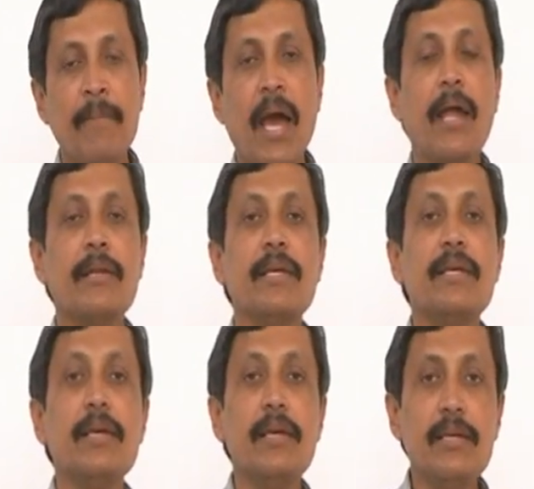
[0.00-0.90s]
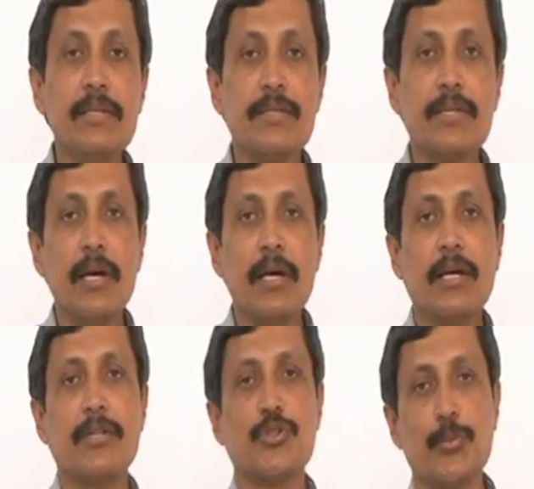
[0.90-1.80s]
and E is the
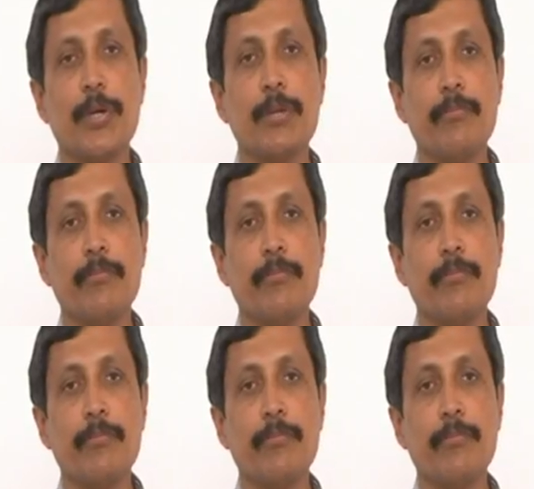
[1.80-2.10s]
customer.